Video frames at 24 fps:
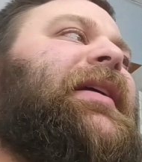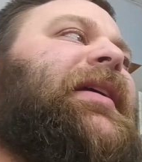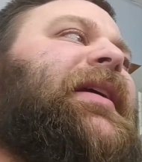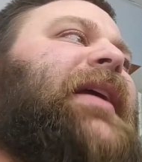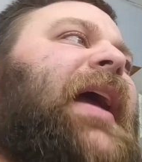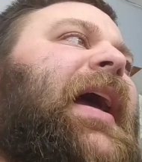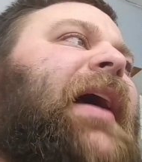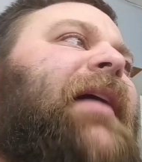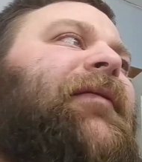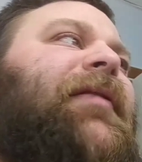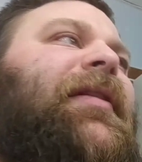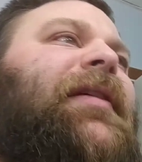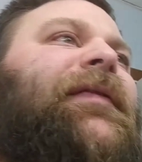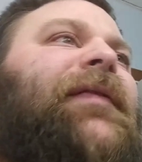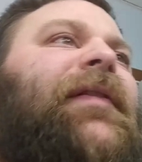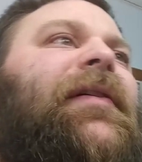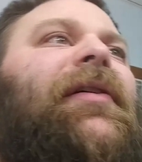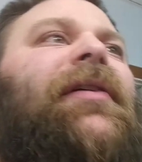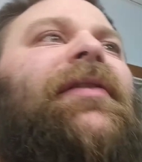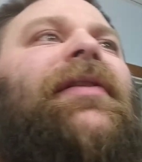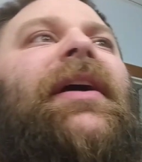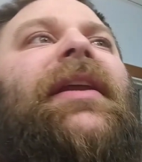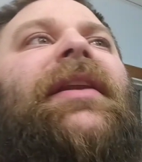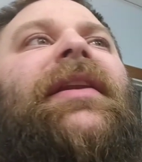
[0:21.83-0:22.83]
cavity
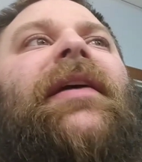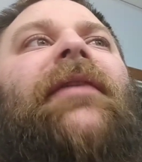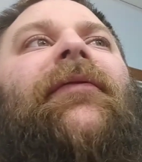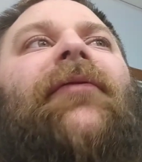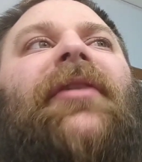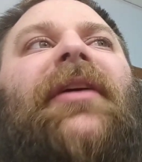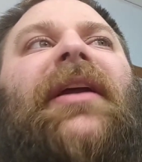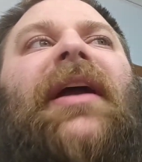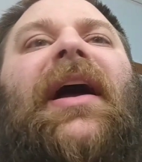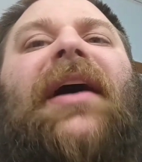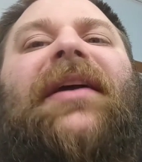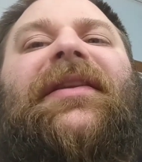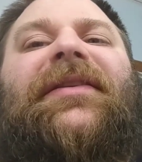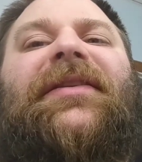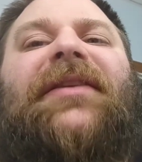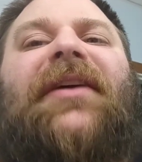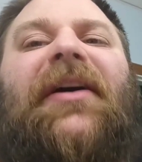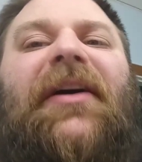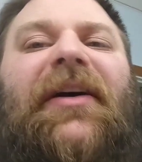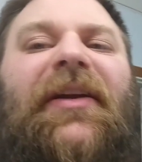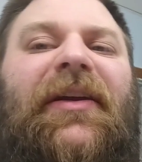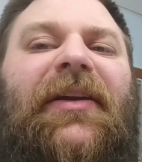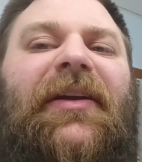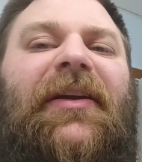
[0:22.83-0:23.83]
filling that never got
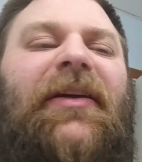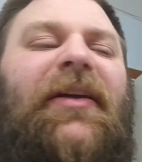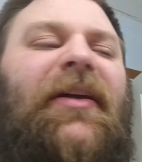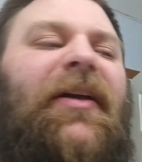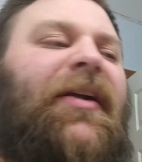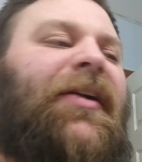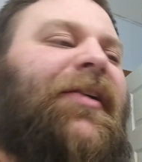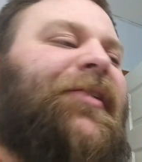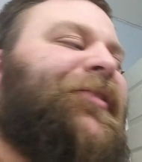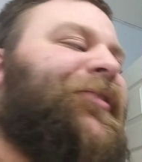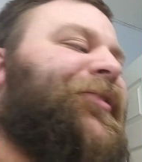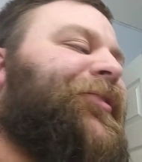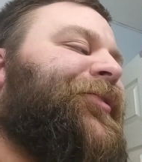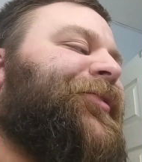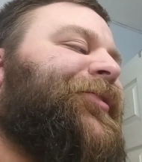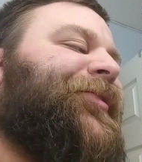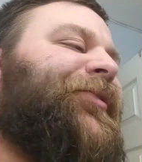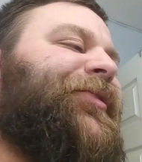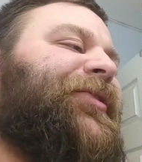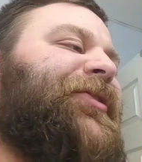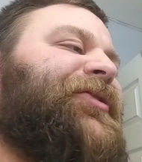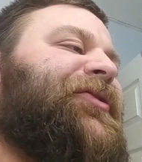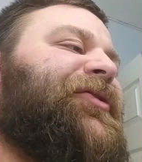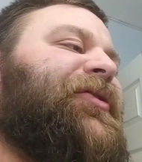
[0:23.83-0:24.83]
done.
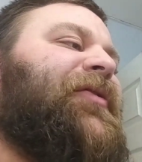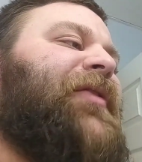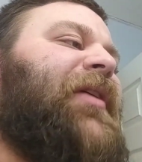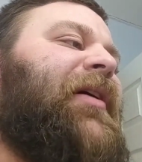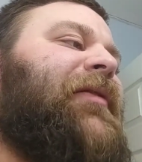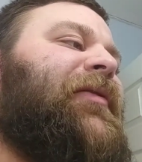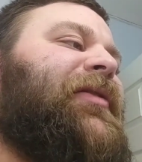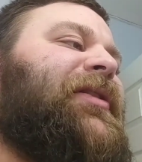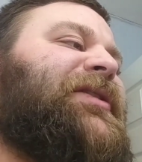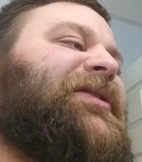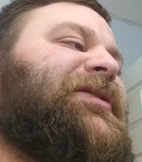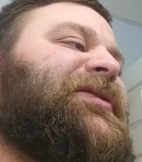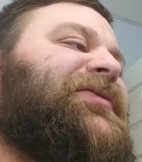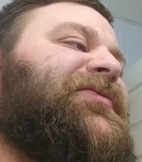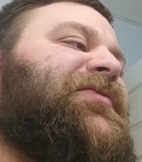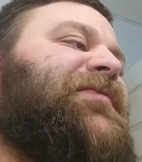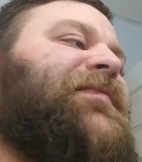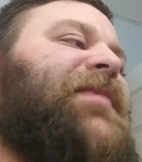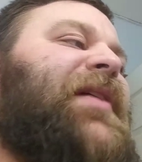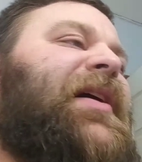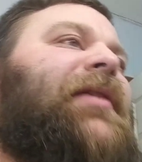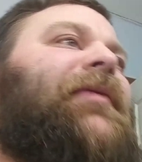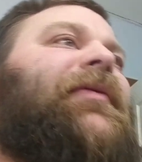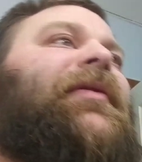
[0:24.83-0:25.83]
So I would
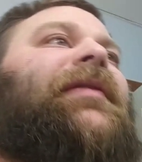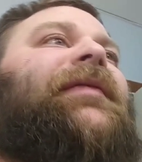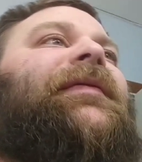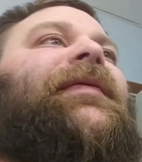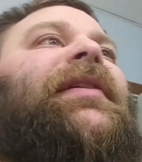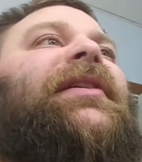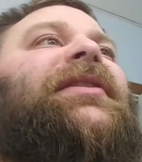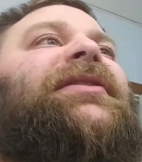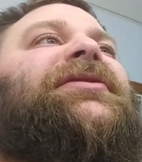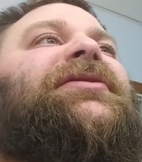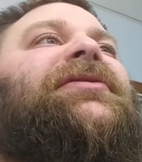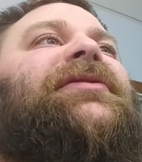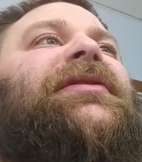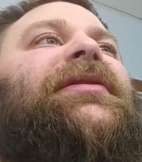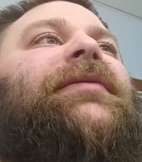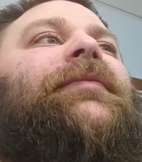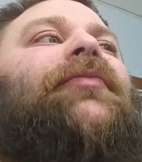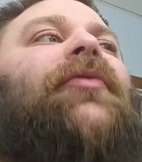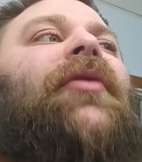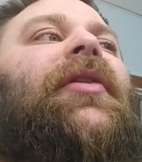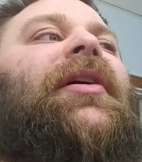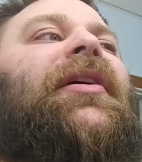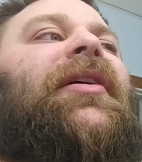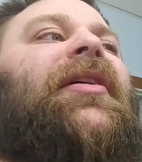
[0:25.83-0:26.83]
assume that it would eventually
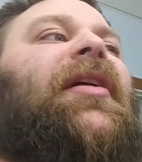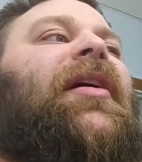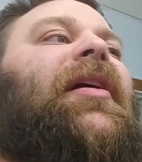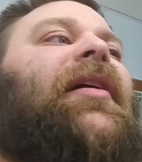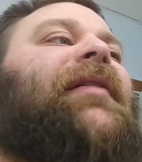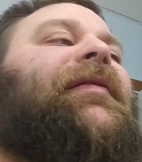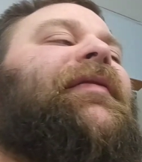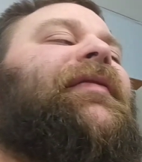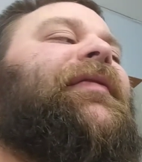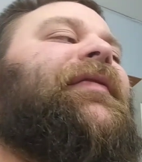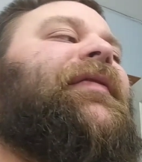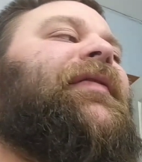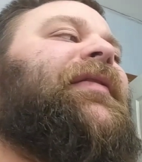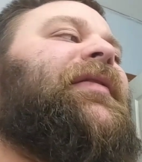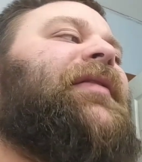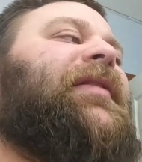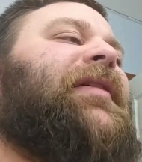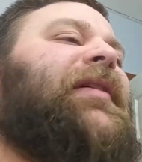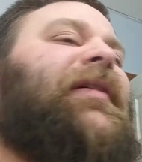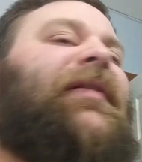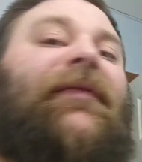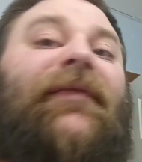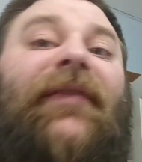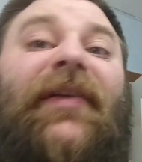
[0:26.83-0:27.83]
break off.
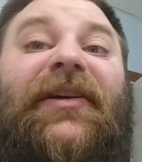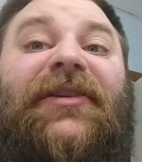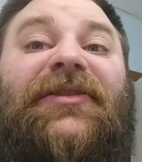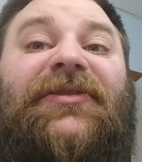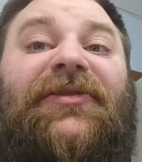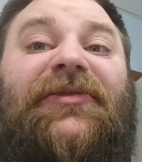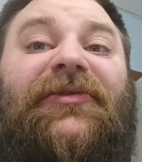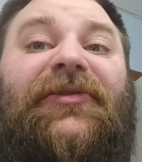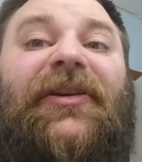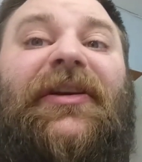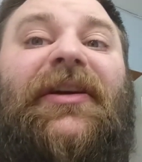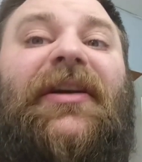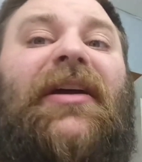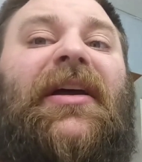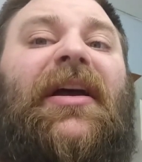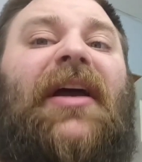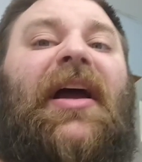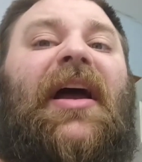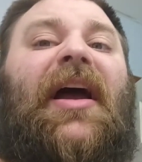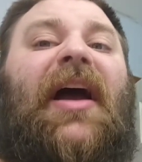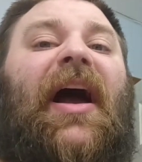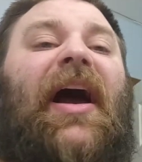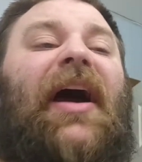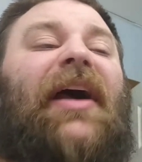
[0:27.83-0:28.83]
Eventually.
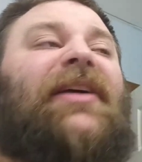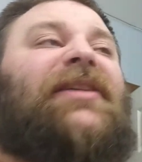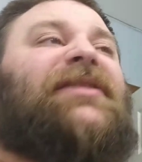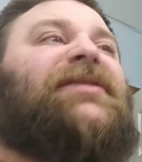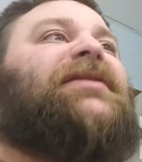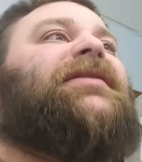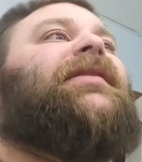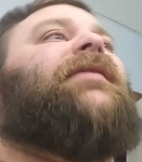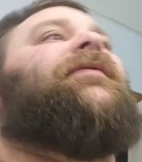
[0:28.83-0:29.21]
I just